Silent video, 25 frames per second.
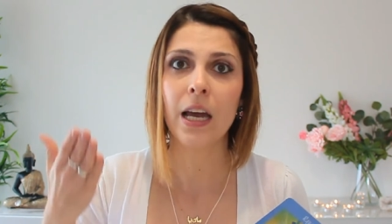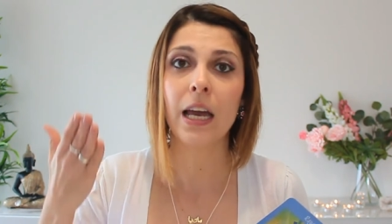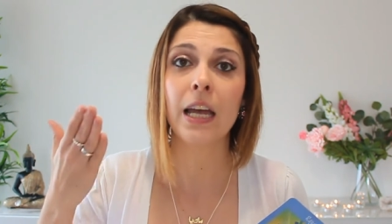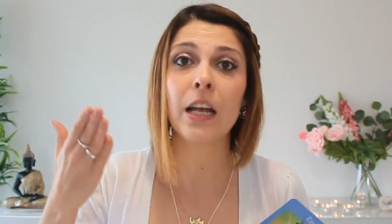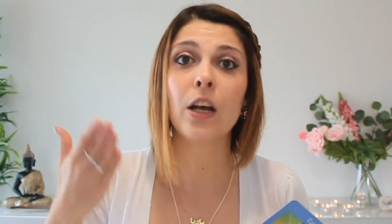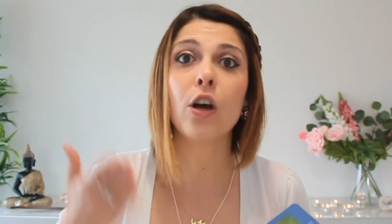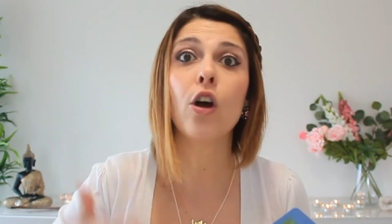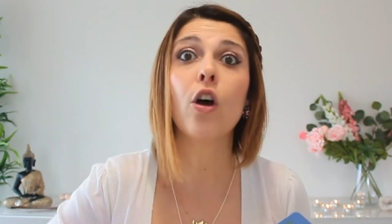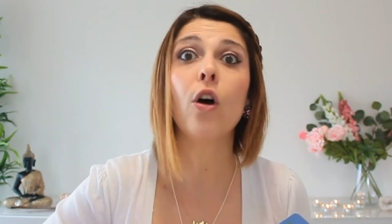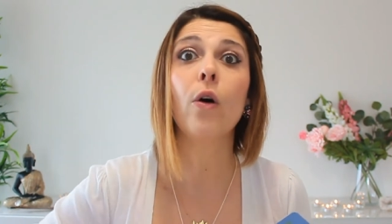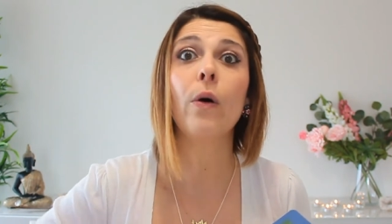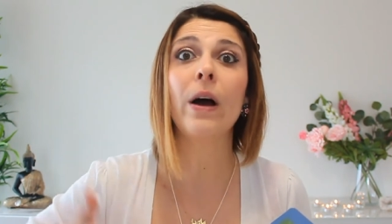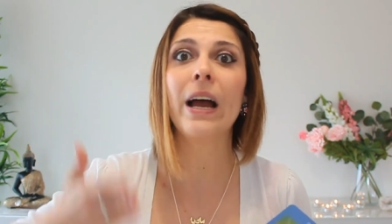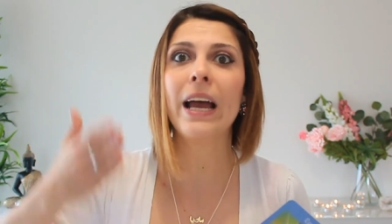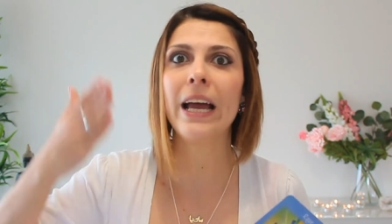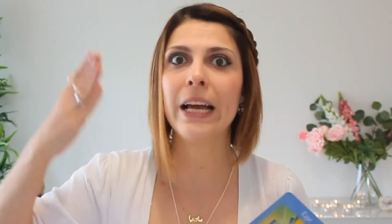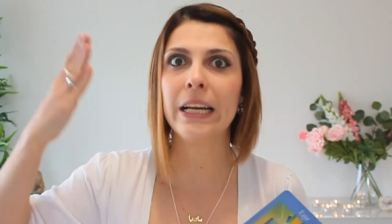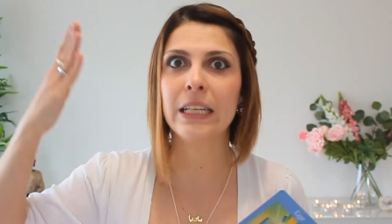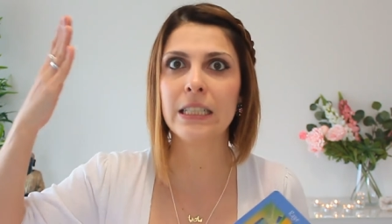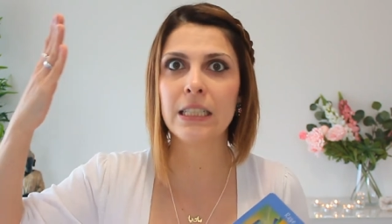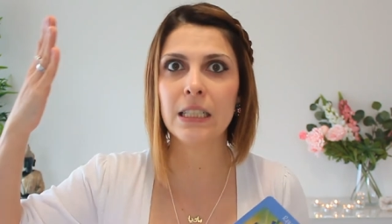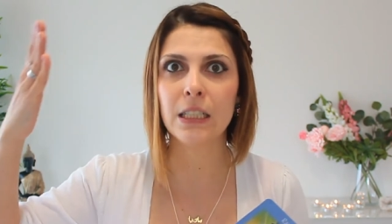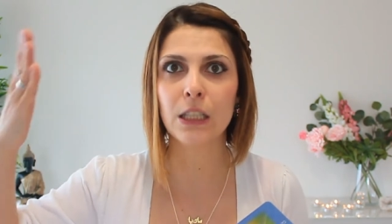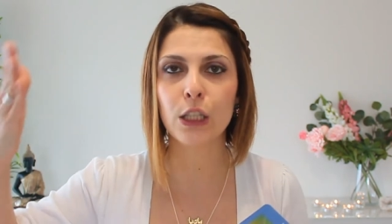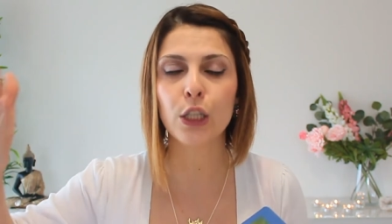And go
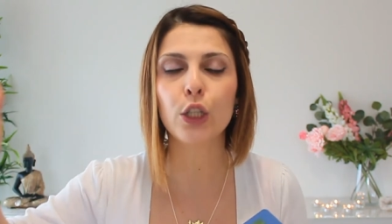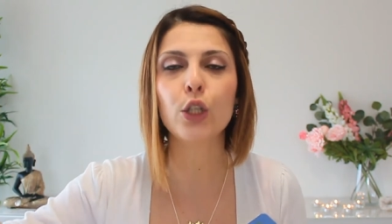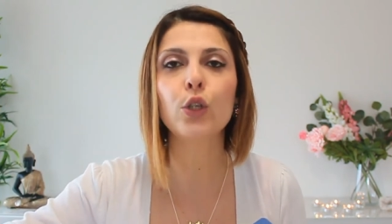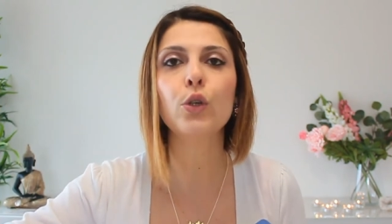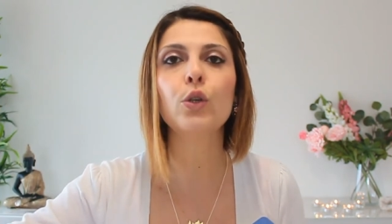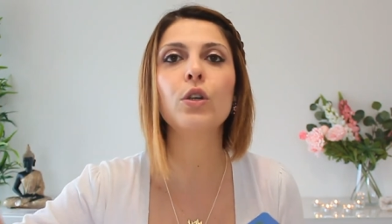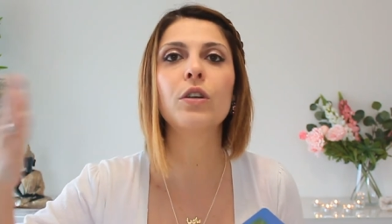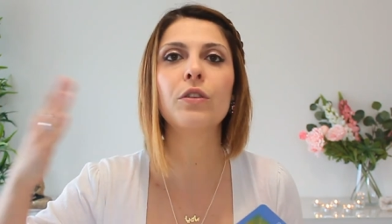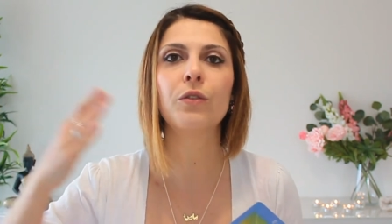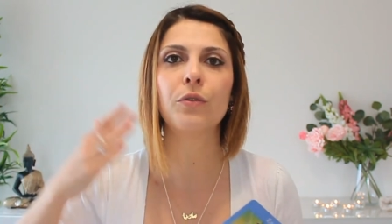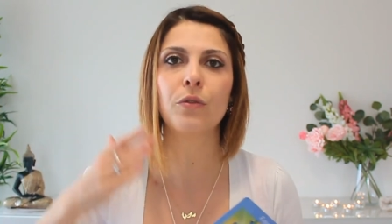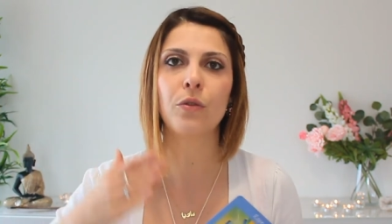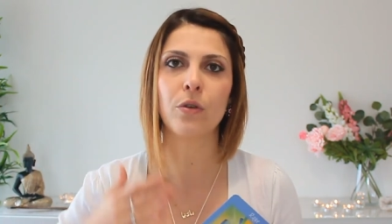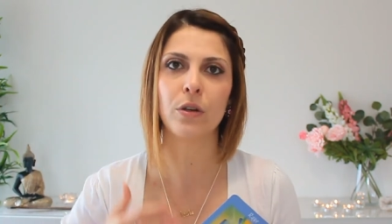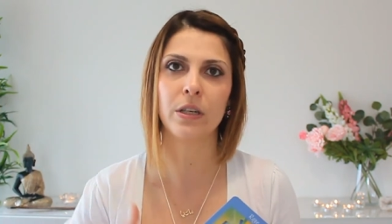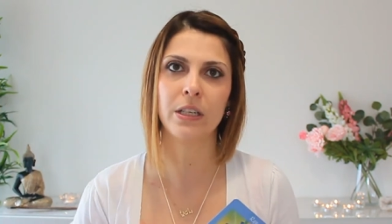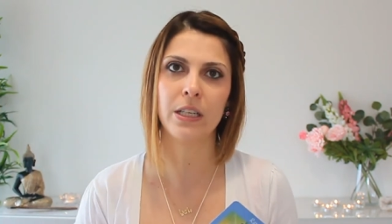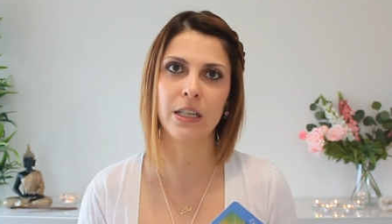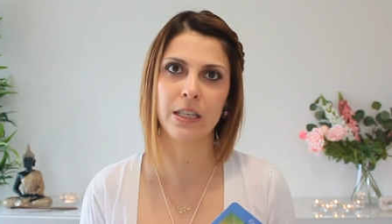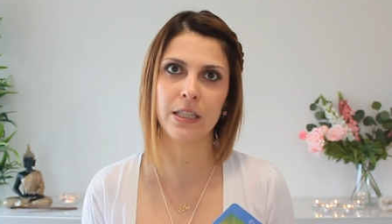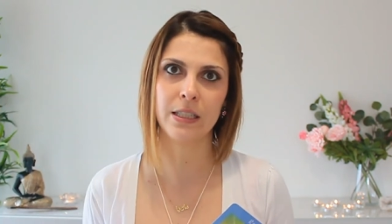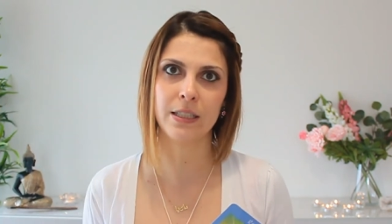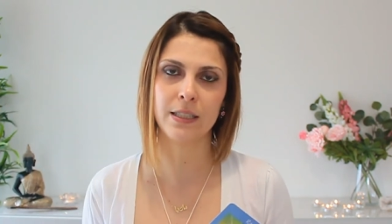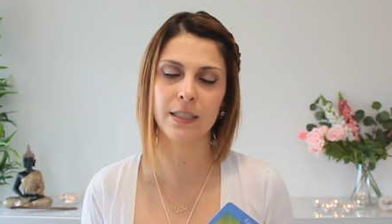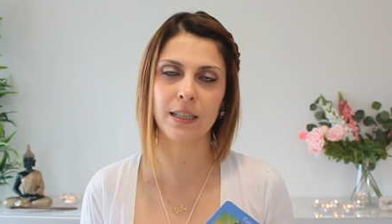ahead and look for
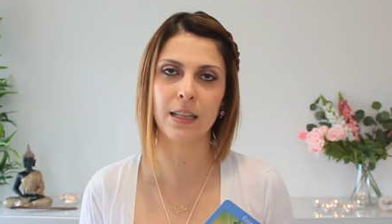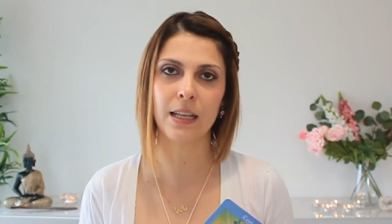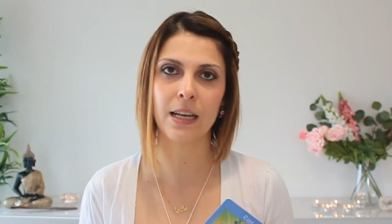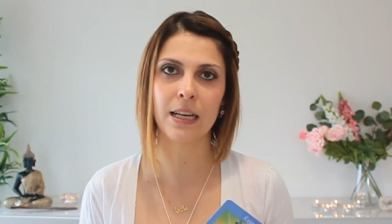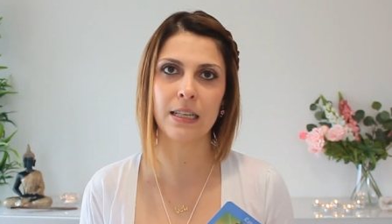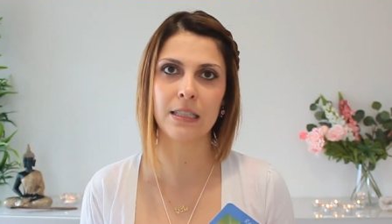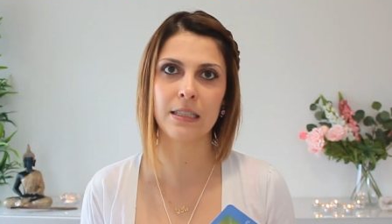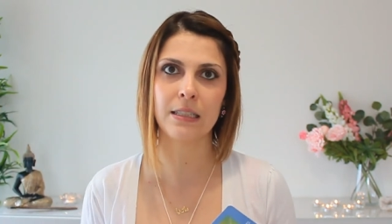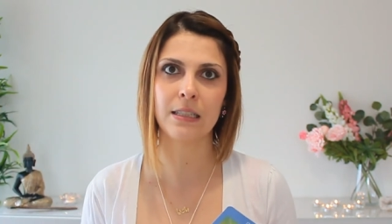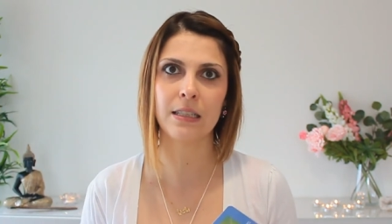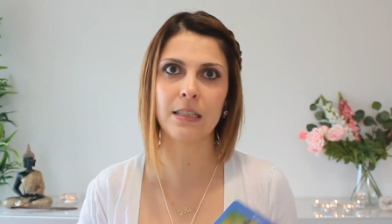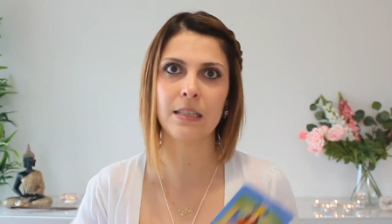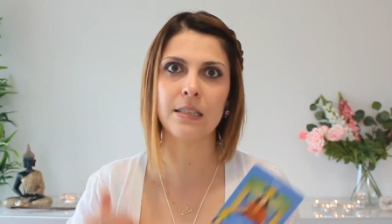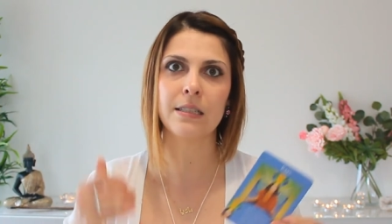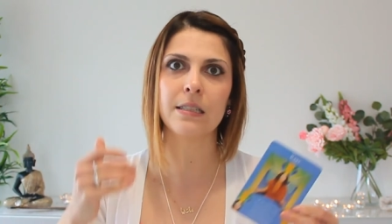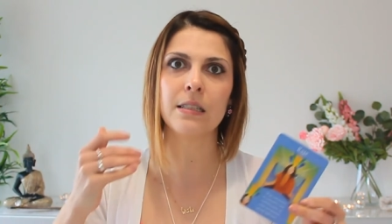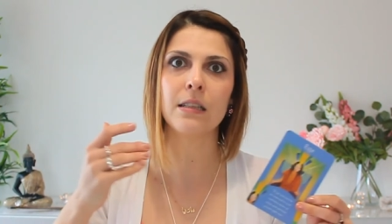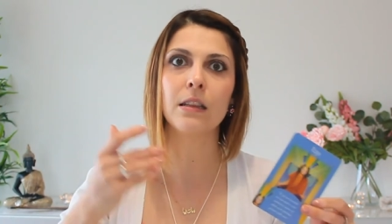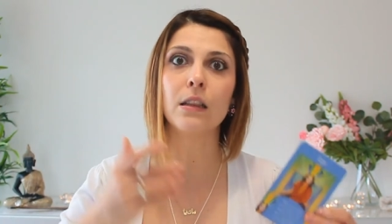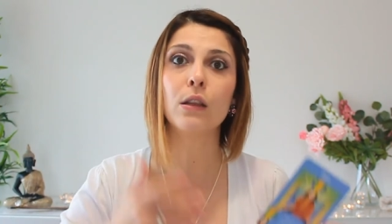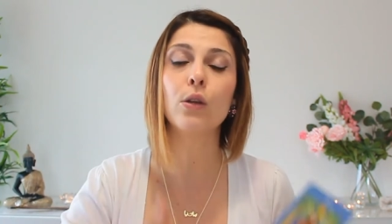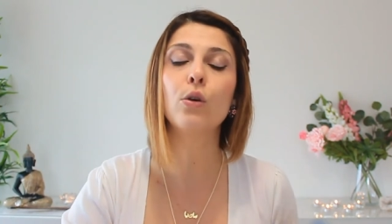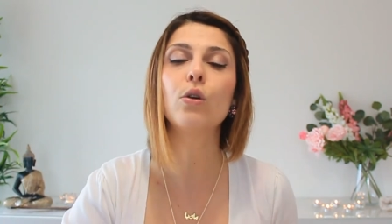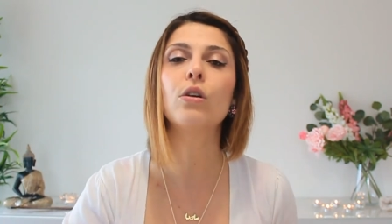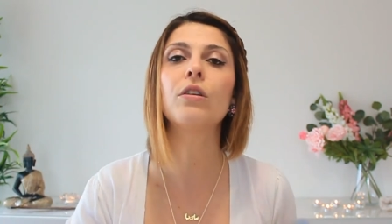these classes,
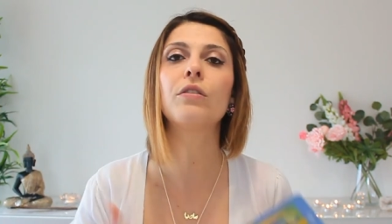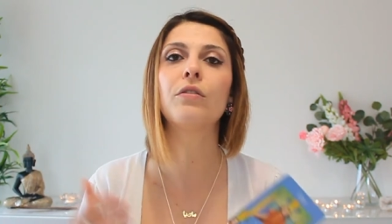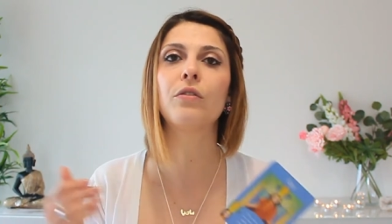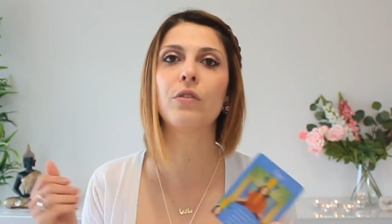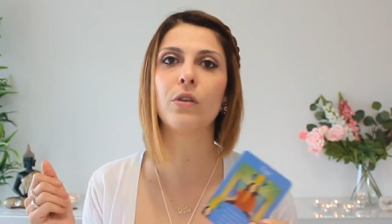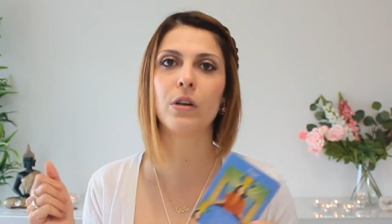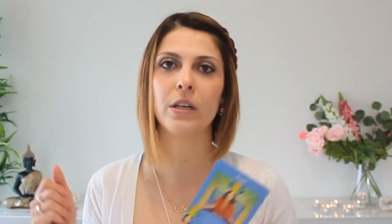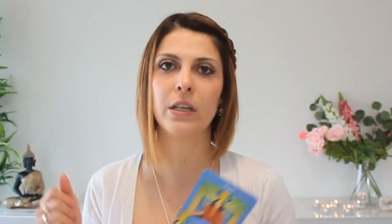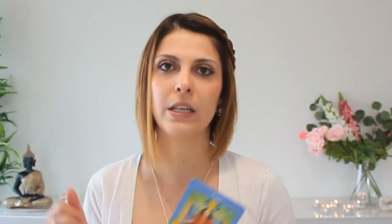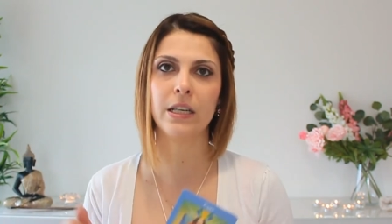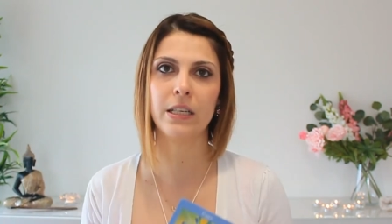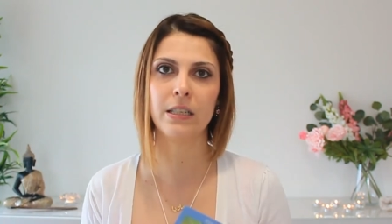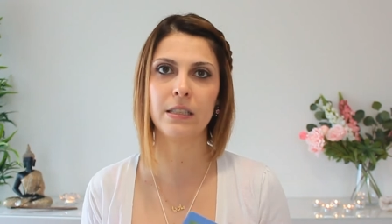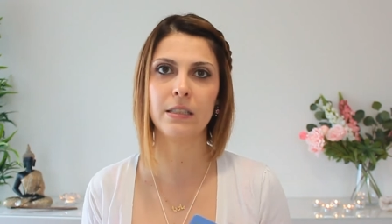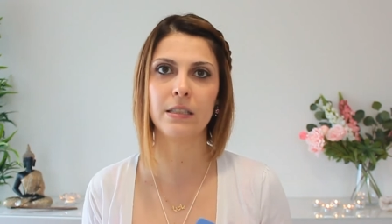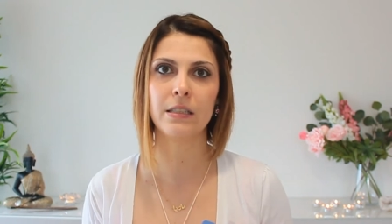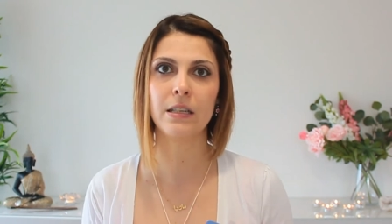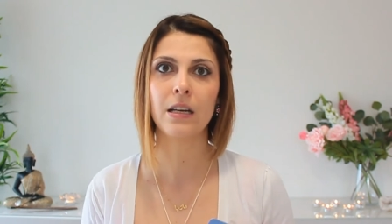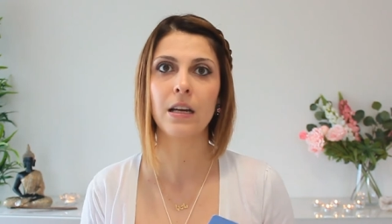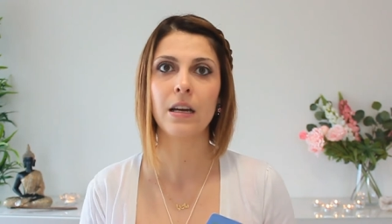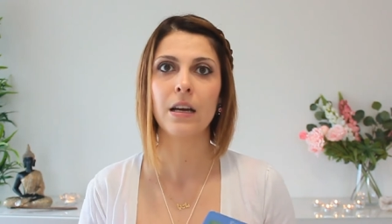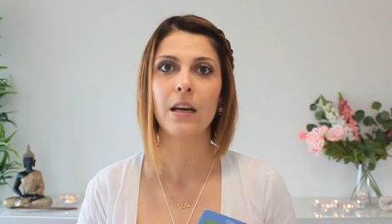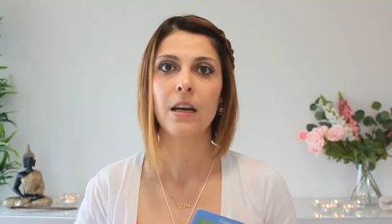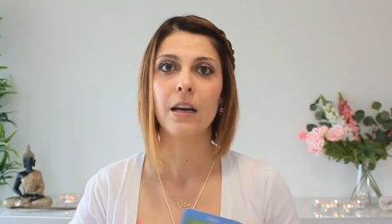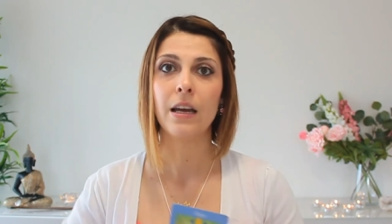look for
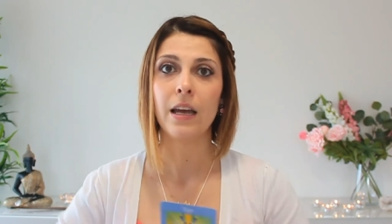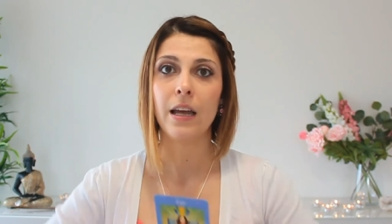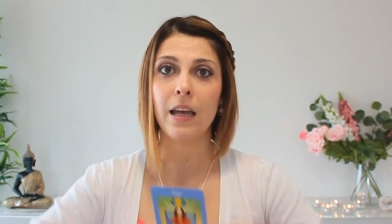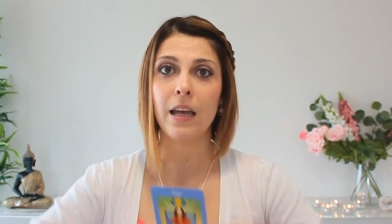these